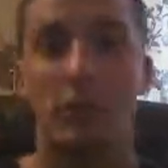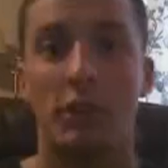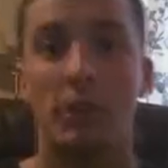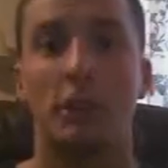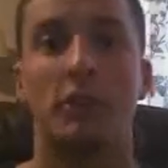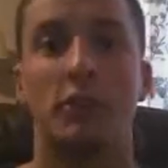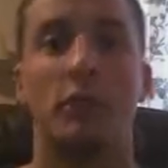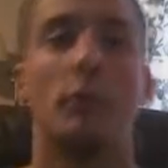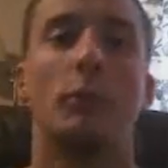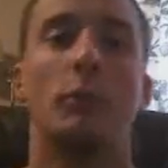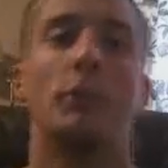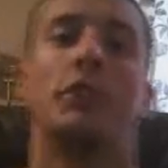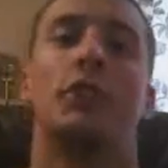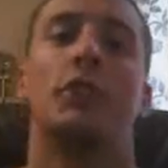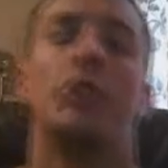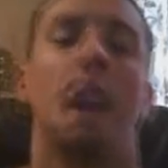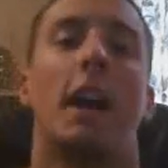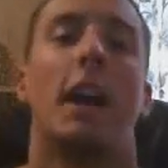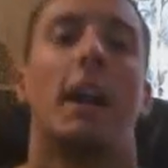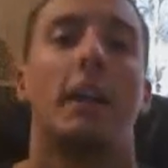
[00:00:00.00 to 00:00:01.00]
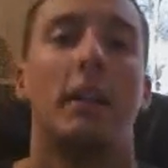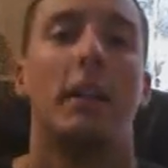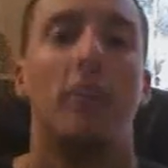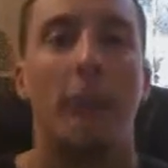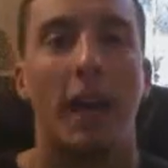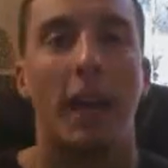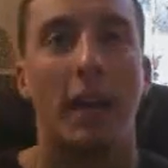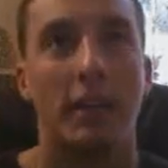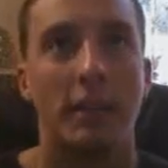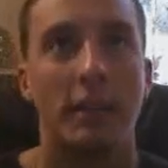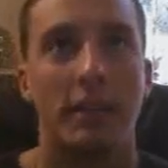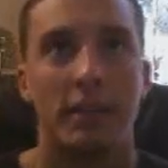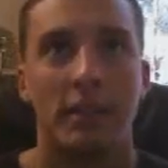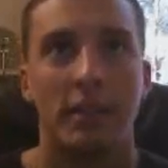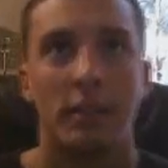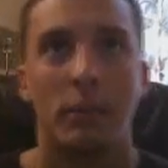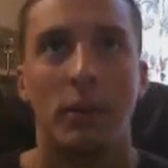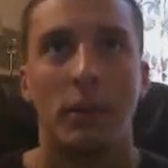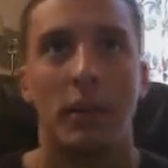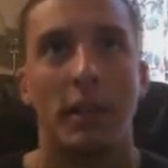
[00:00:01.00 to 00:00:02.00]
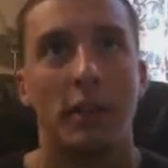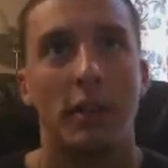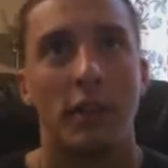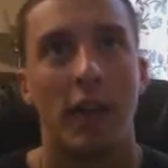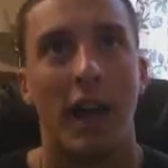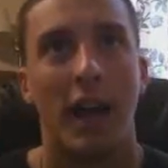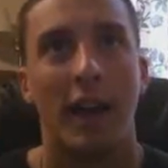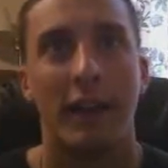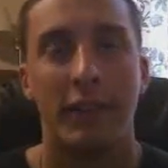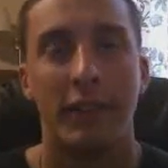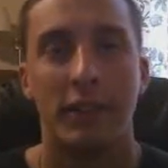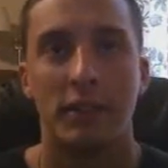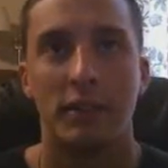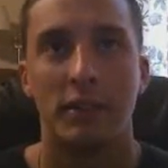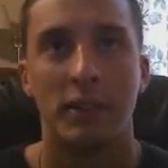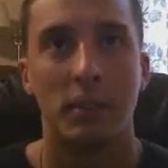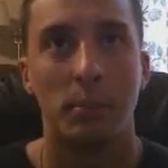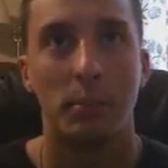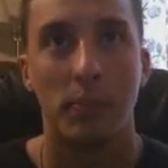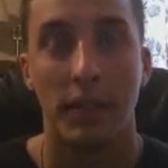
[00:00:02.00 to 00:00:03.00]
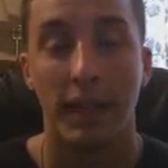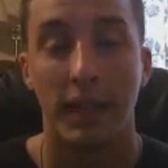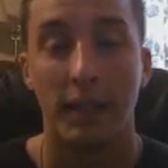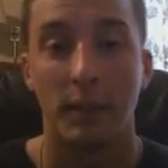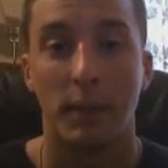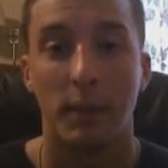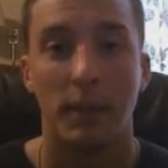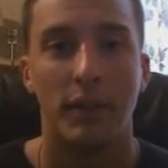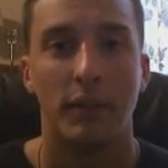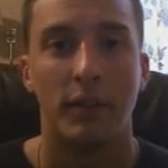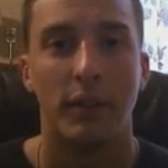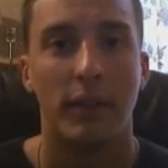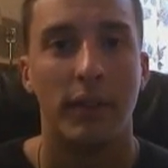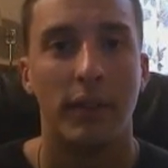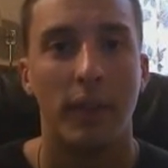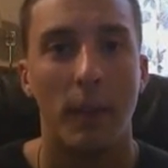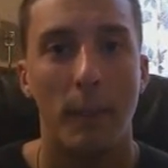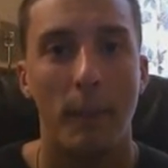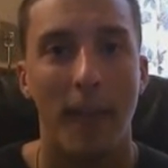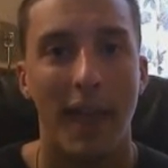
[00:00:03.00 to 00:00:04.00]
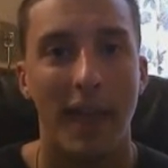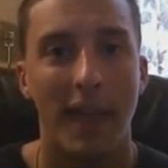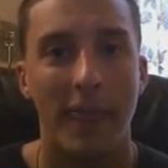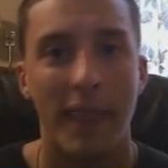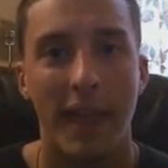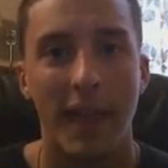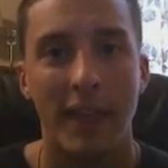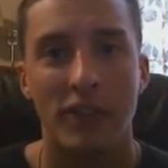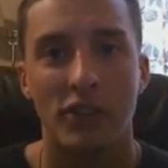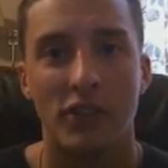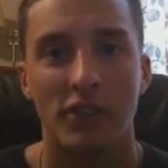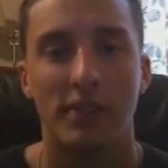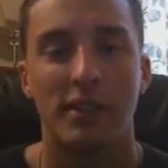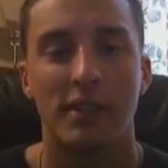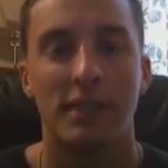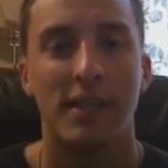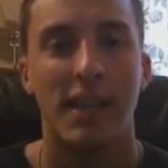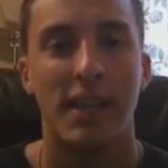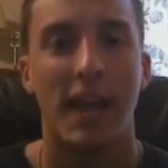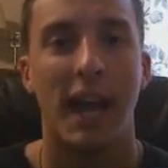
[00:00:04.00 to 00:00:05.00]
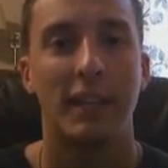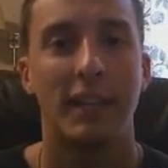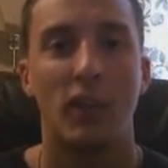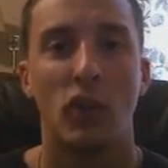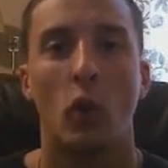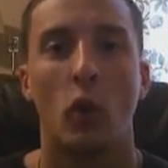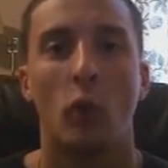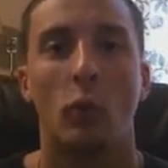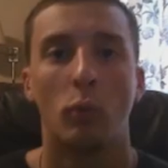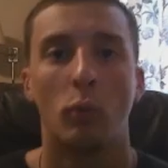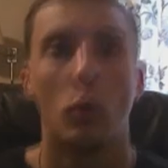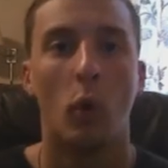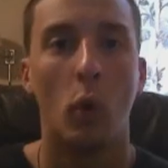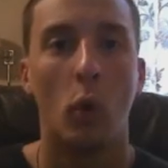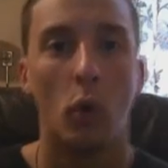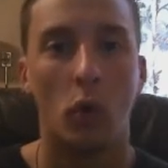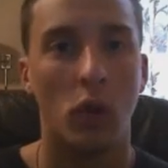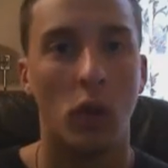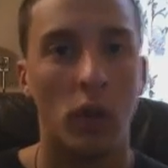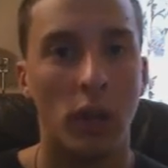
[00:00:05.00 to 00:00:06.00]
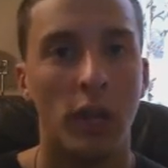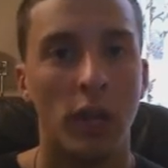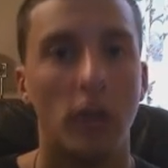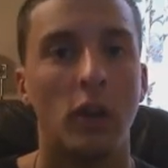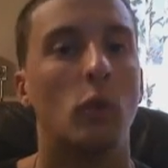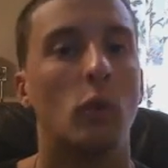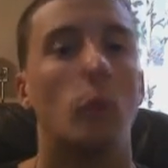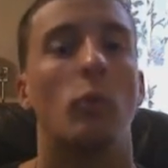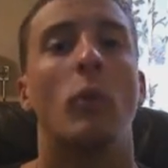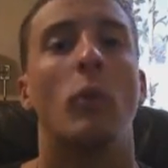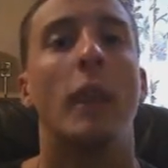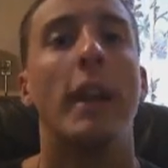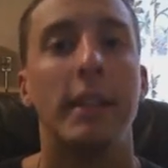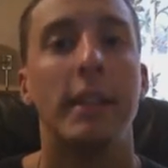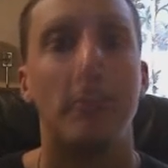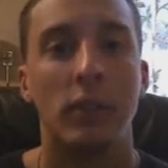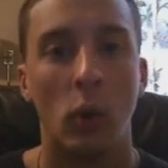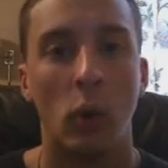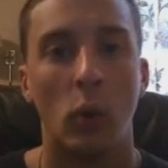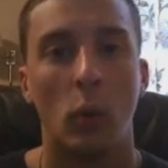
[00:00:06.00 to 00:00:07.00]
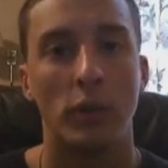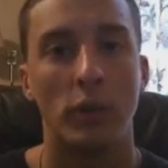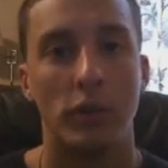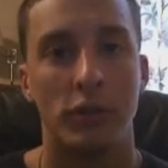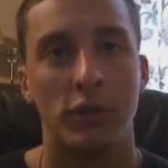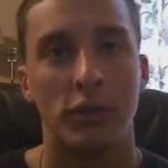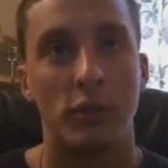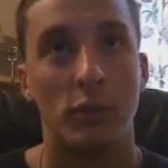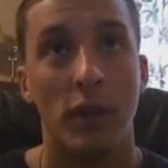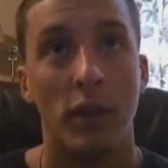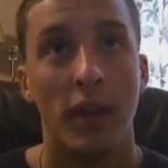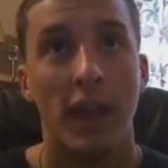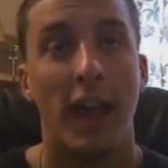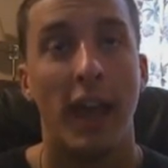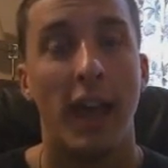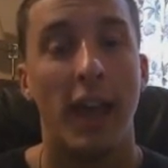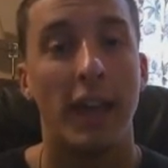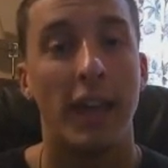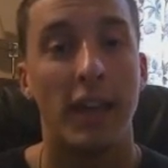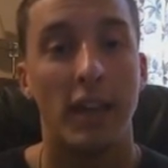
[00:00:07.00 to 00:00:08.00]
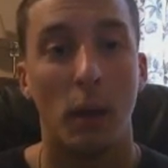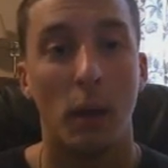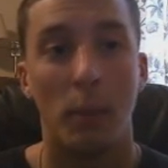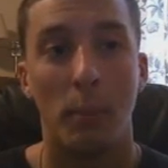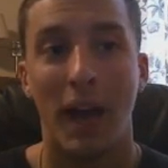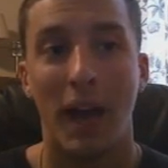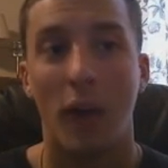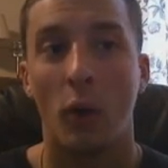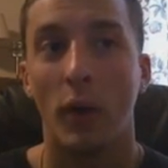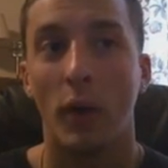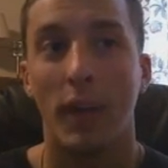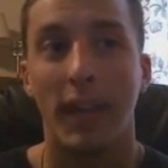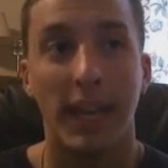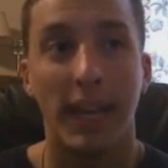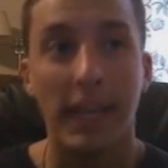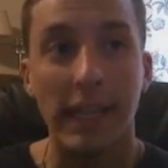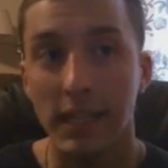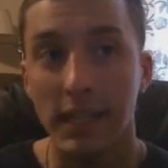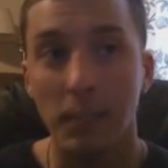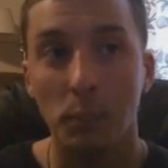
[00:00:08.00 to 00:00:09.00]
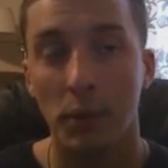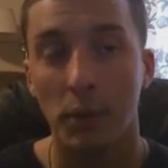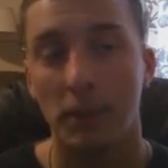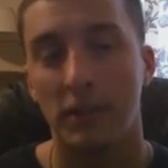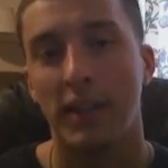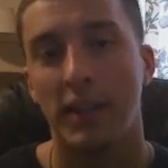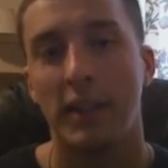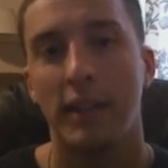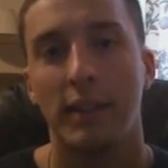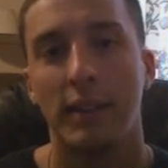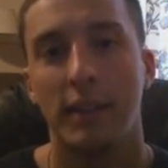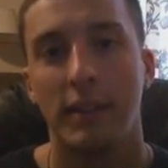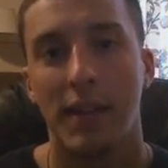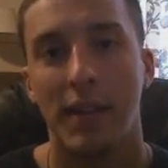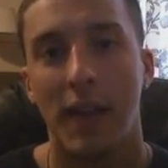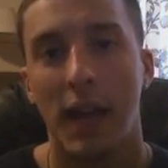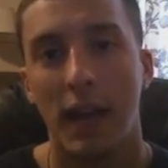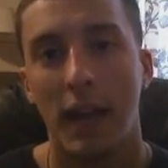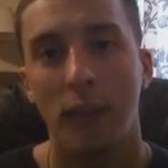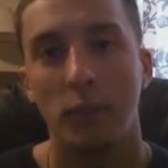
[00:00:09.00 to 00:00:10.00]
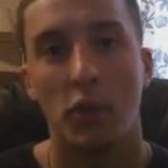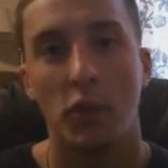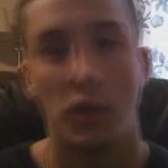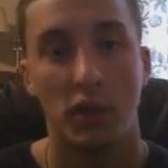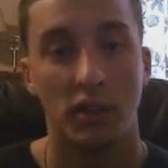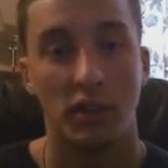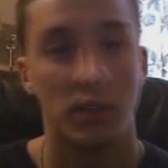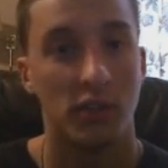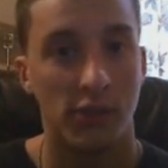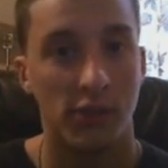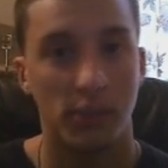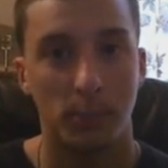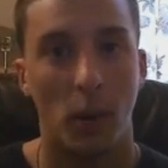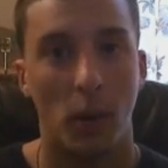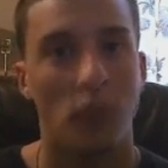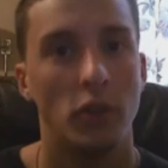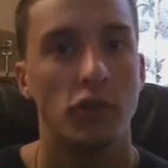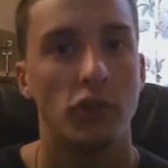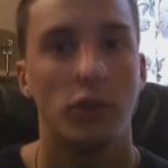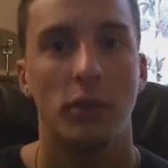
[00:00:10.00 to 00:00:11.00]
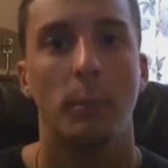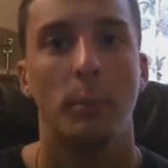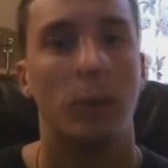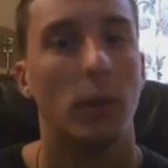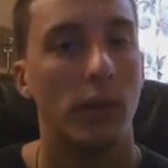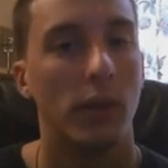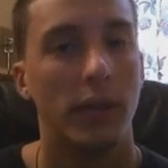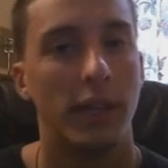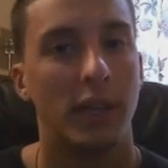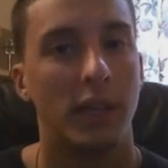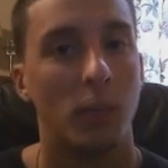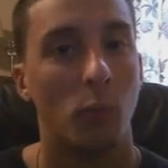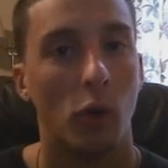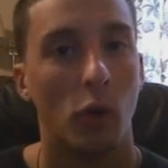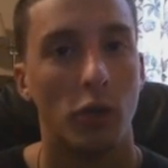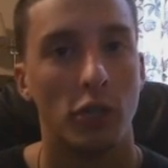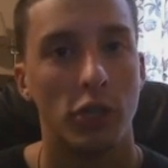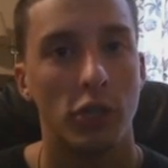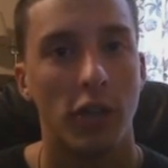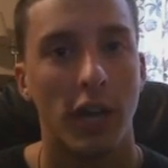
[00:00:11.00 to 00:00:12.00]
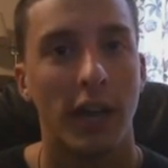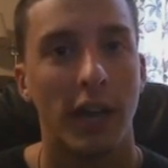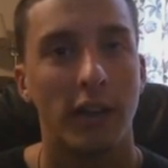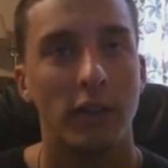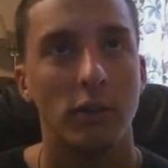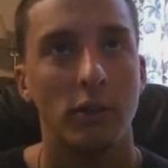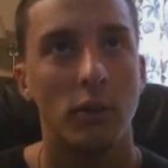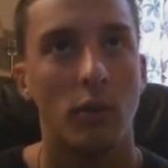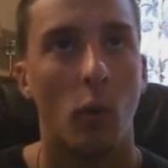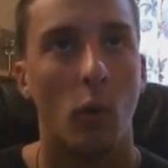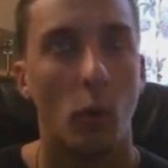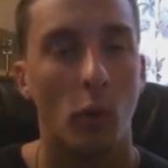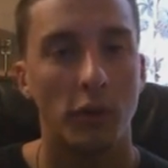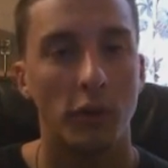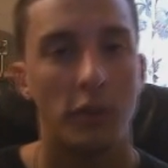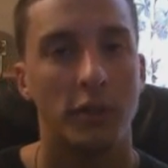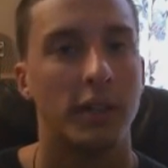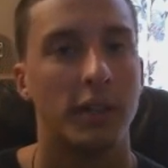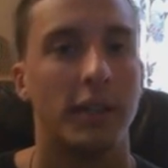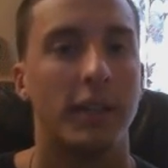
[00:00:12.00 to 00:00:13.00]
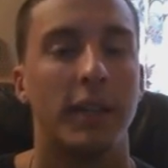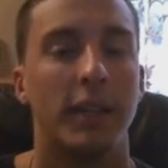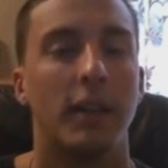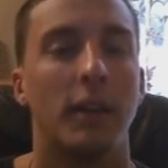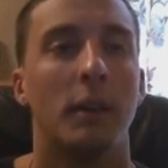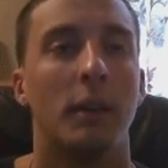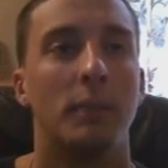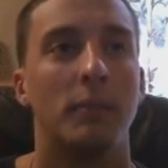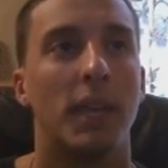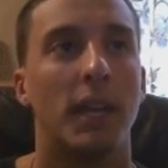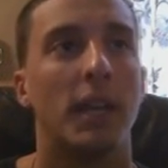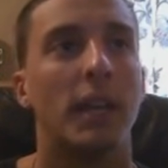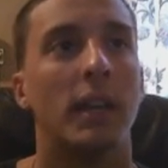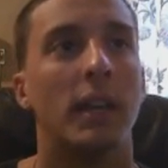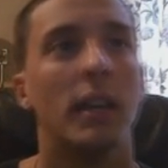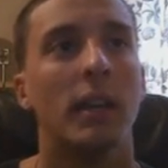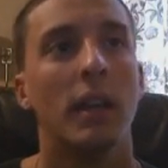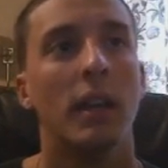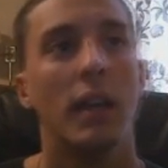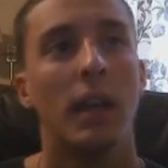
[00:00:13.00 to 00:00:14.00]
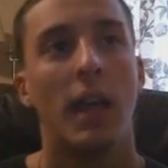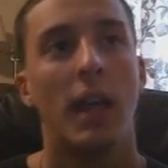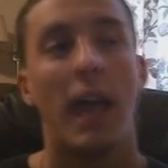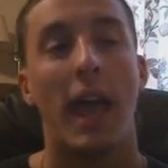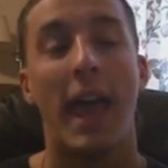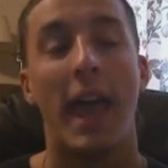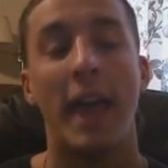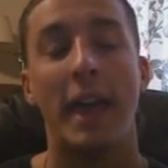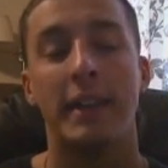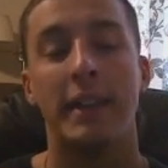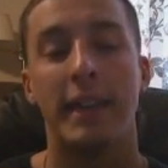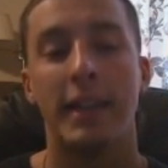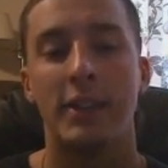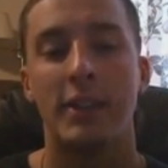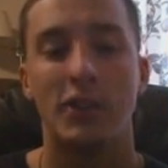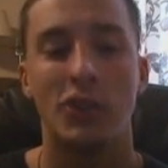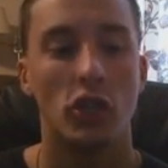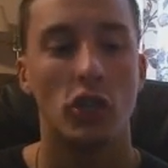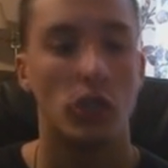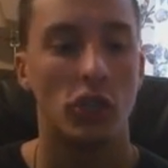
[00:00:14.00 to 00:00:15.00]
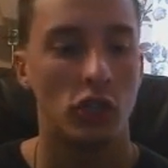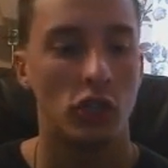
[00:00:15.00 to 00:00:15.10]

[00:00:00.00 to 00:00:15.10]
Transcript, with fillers: you're when you're shotgun battling someone and you're obviously playing better than them, and they just decide to roll right towards you, and about eighty percent of the time they're gonna sponge the bullet and one-shot you, or you're gonna get updated. And it's just